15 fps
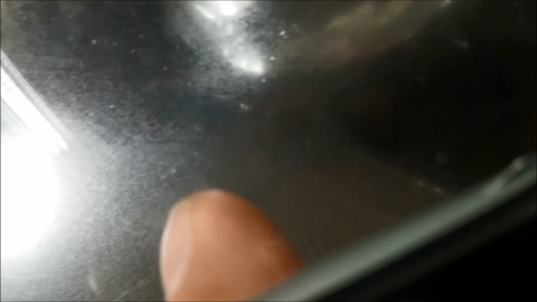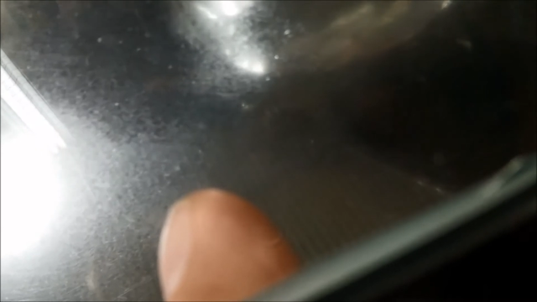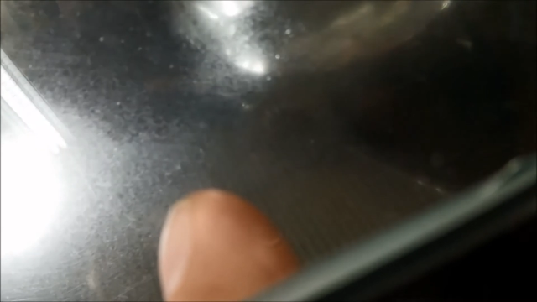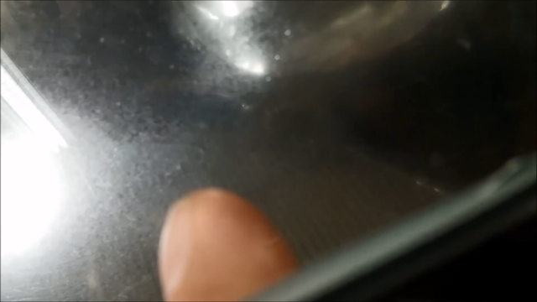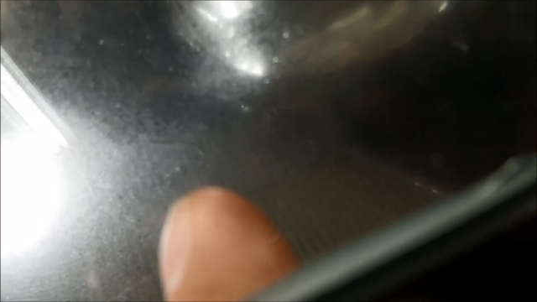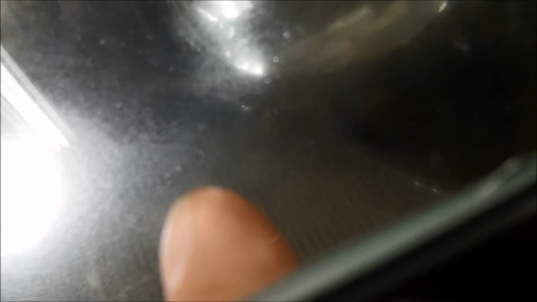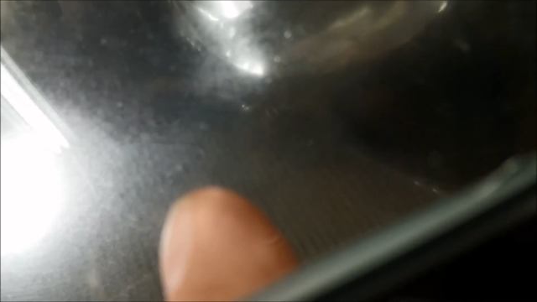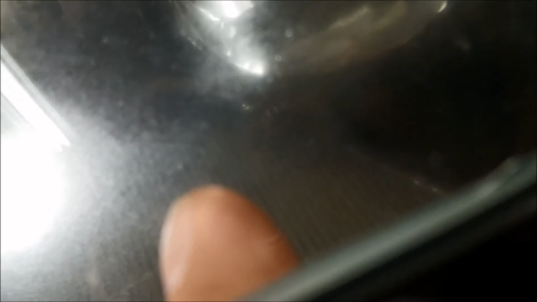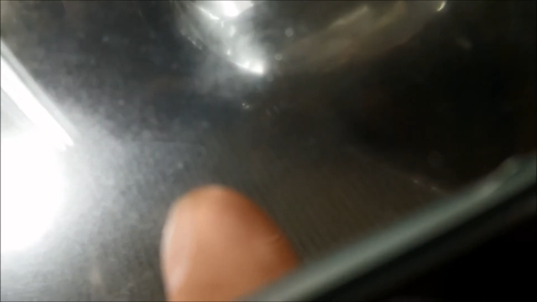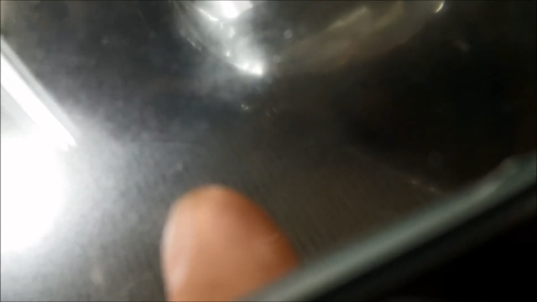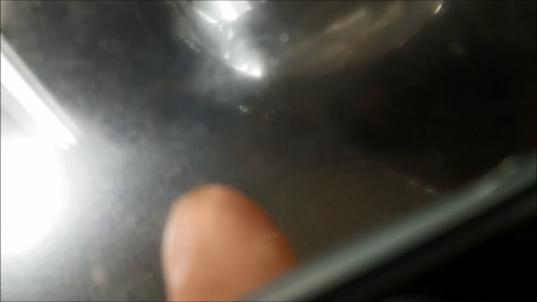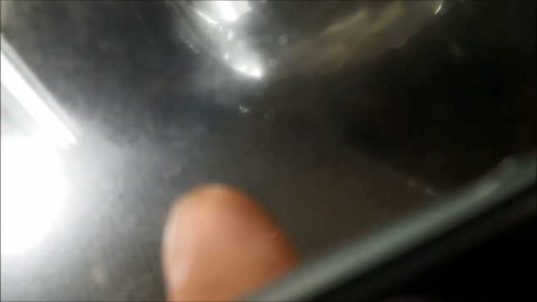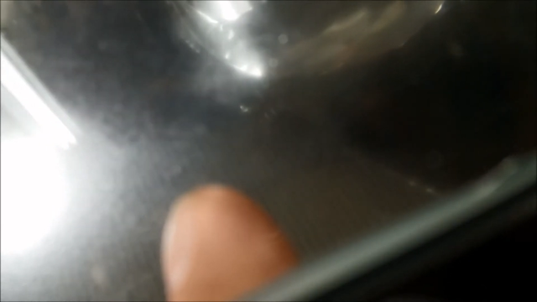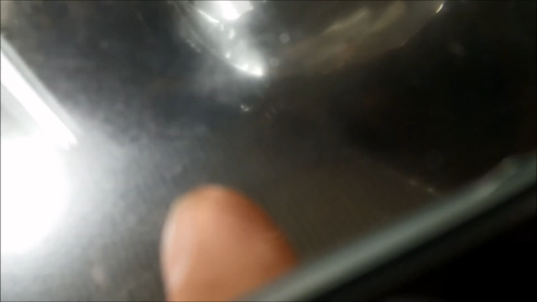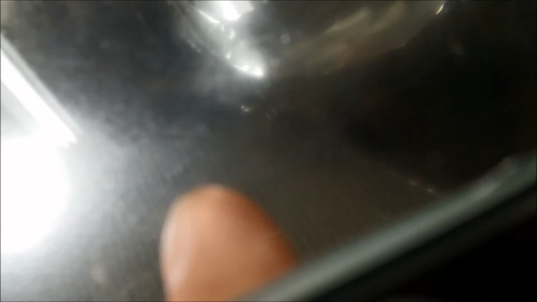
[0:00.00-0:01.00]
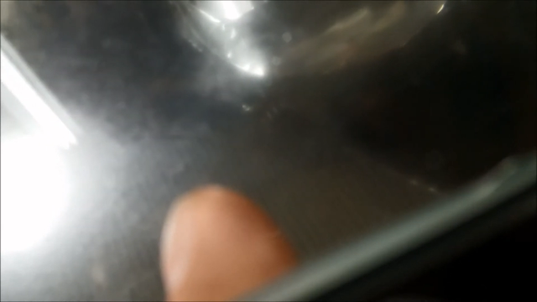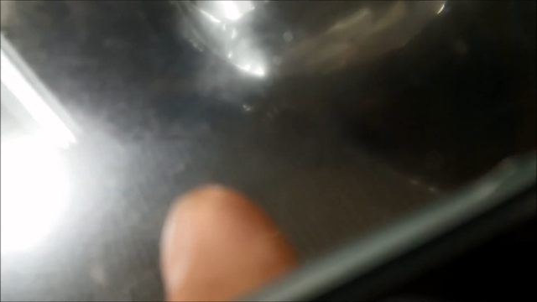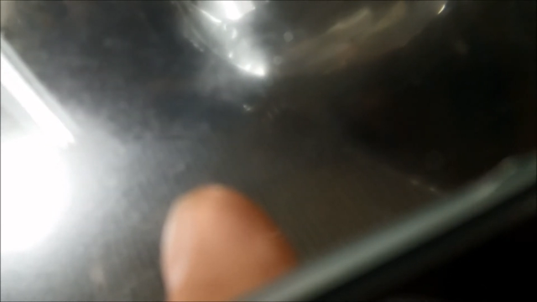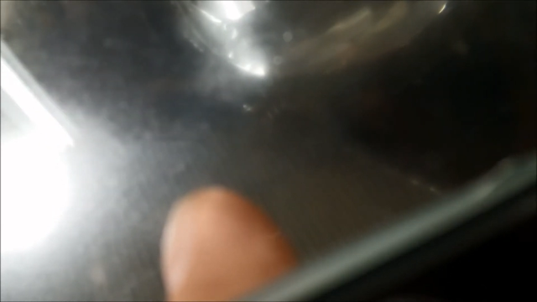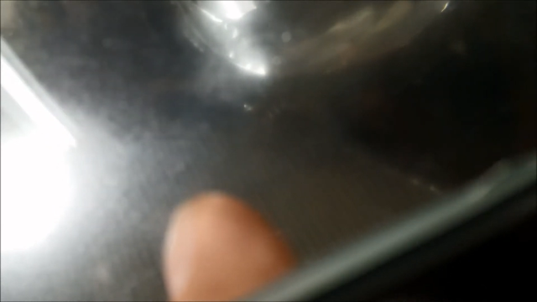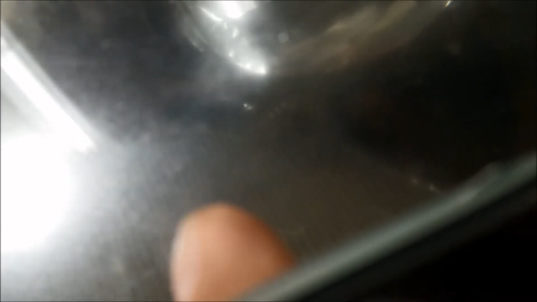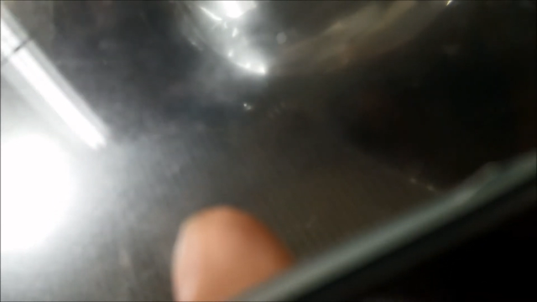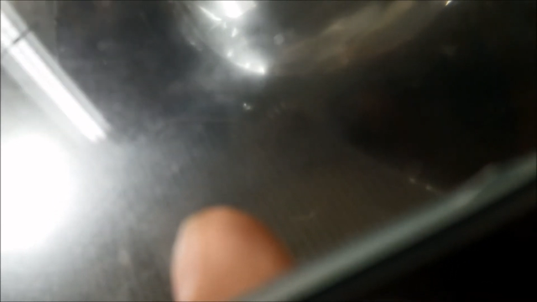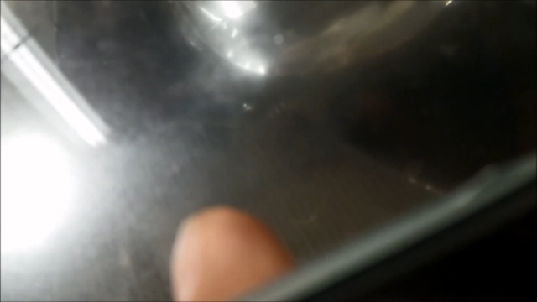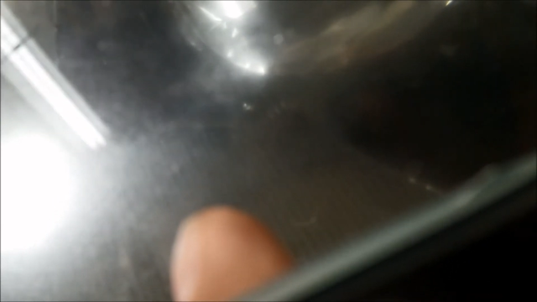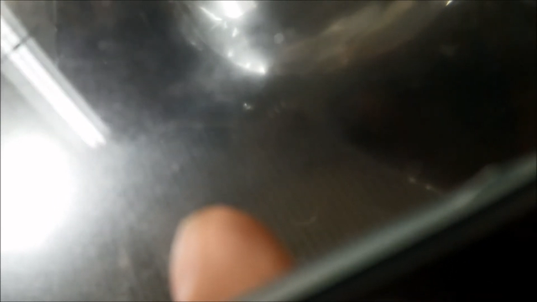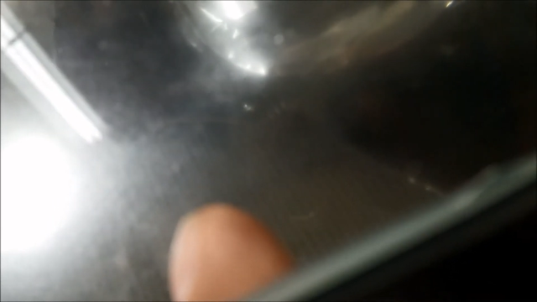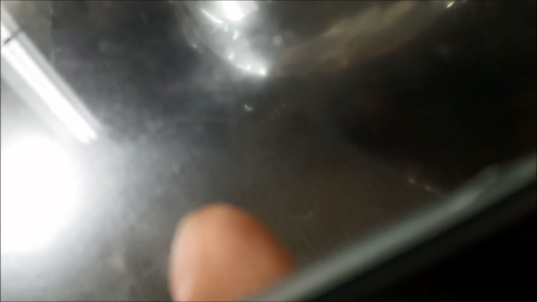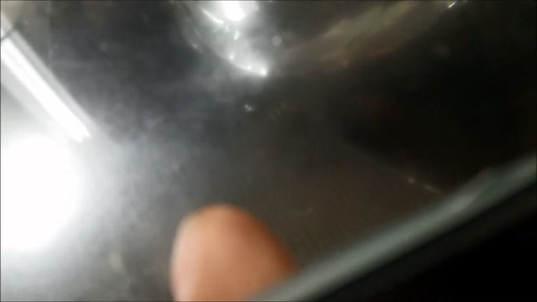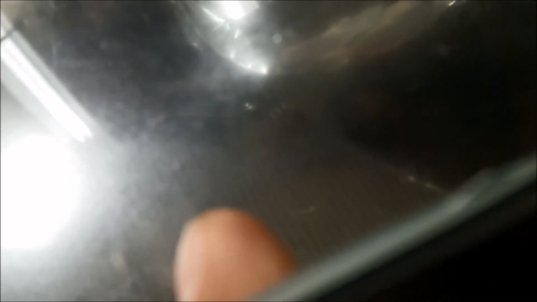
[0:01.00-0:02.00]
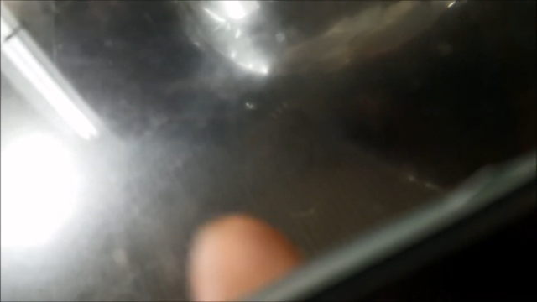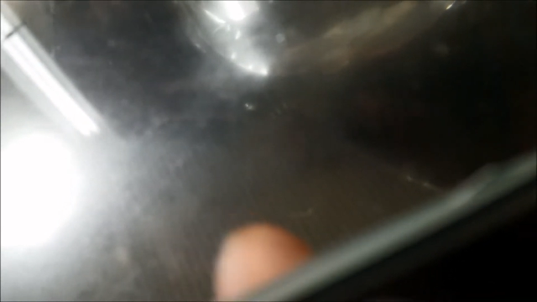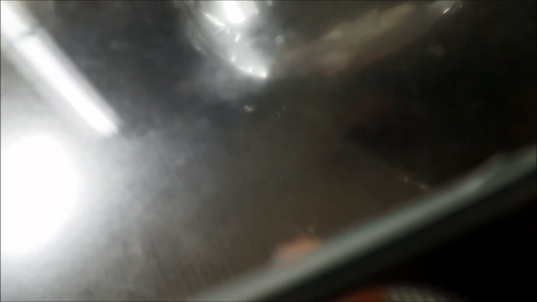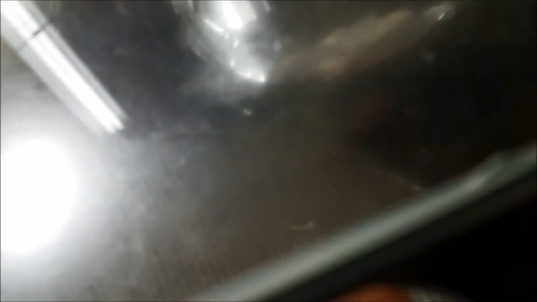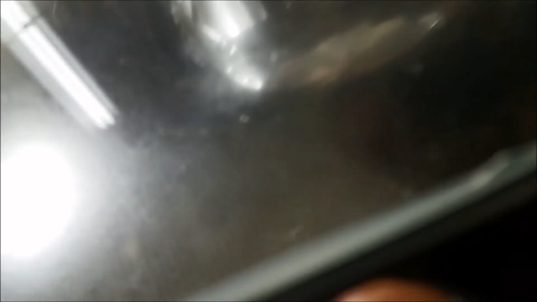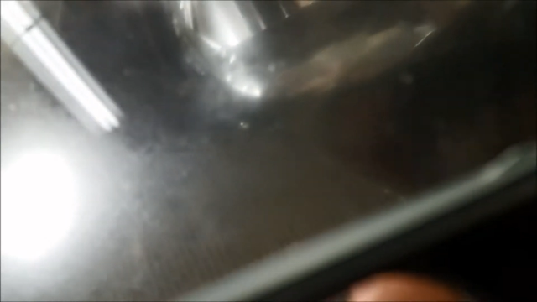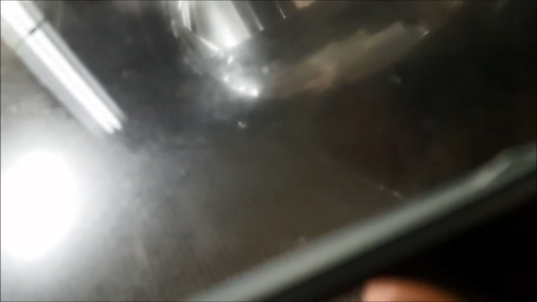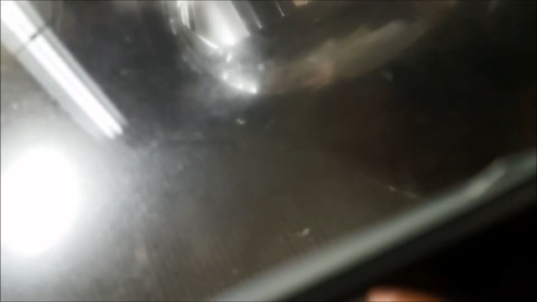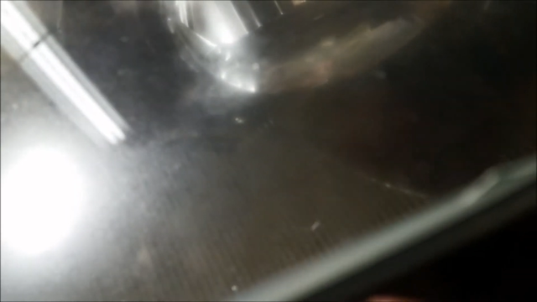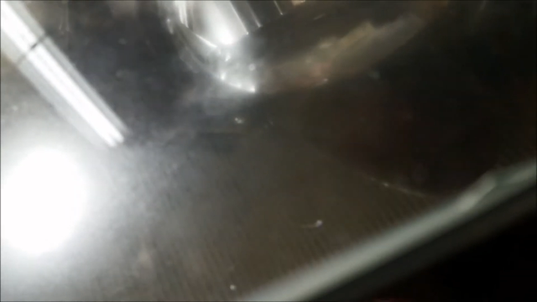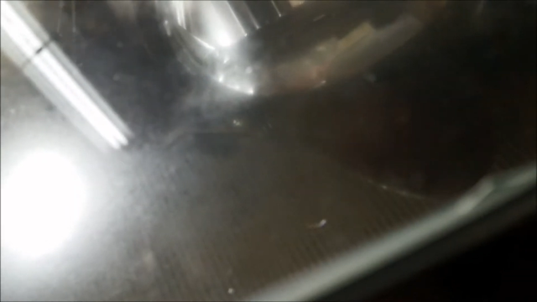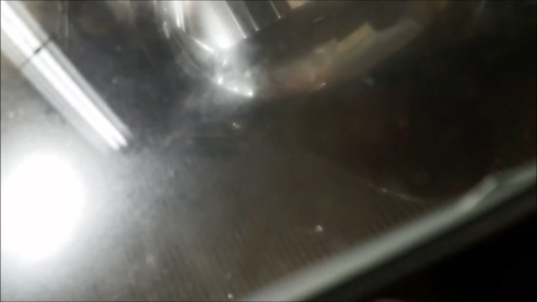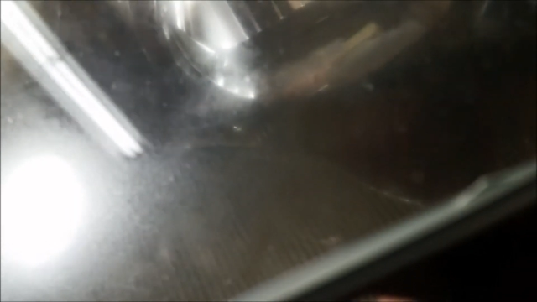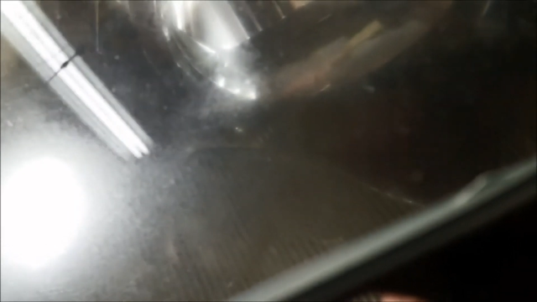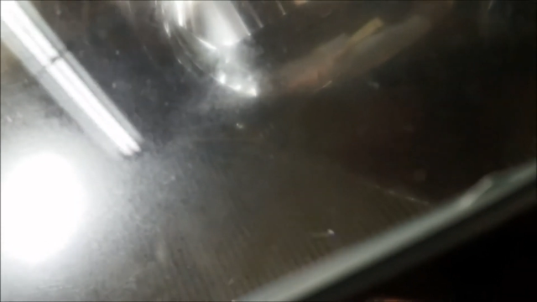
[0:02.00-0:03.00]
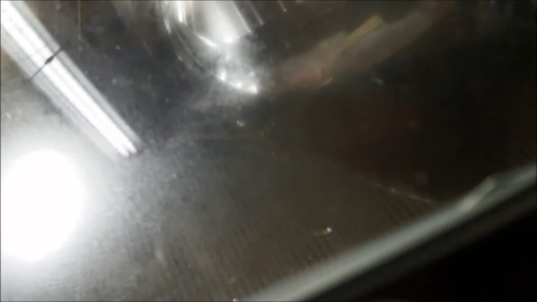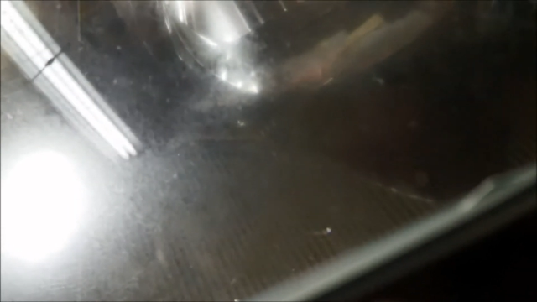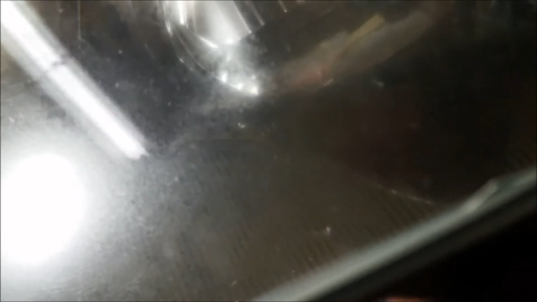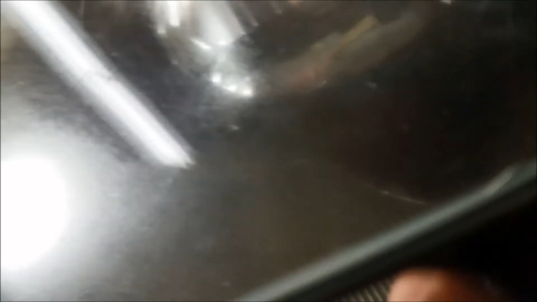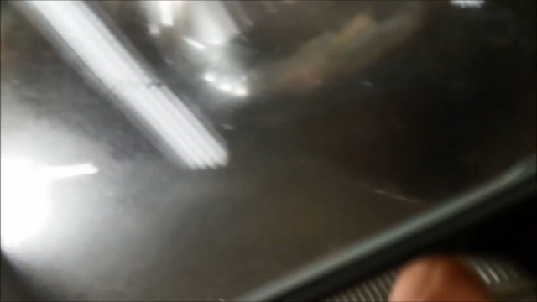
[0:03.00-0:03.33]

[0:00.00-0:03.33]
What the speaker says: Nobody's mouth can be seen.